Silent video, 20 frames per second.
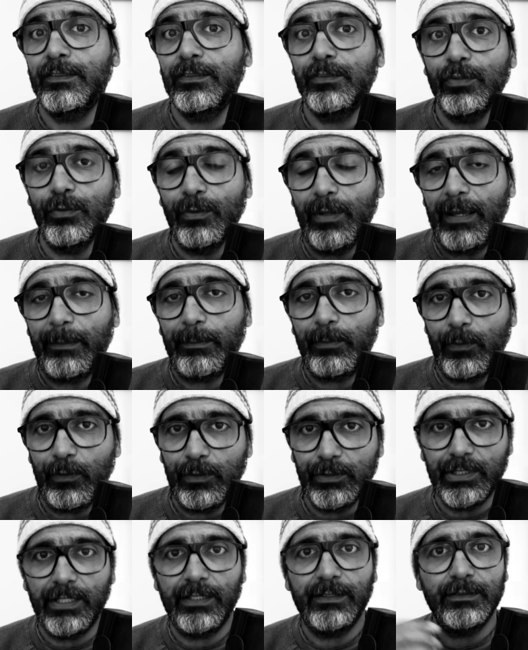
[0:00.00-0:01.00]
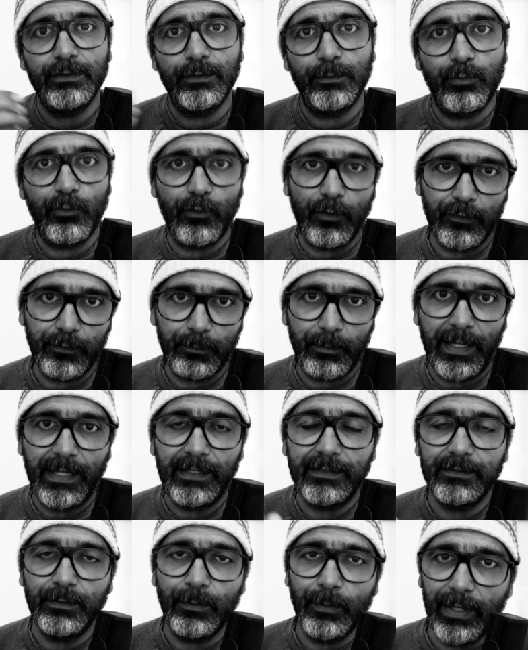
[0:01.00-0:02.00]
to that project or
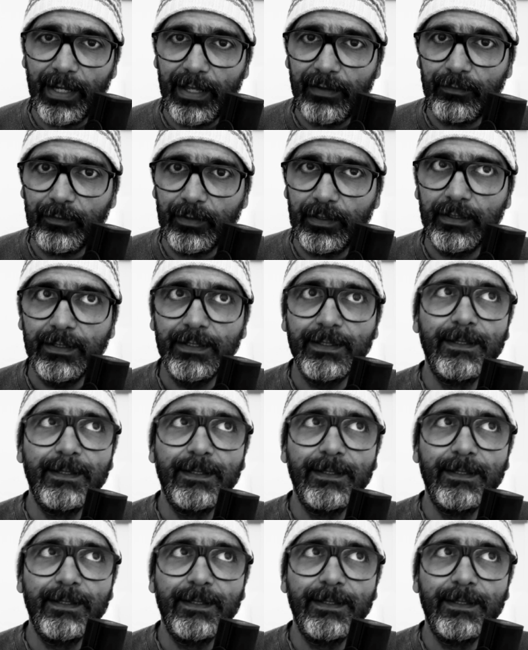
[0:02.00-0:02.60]
prospect or whatever.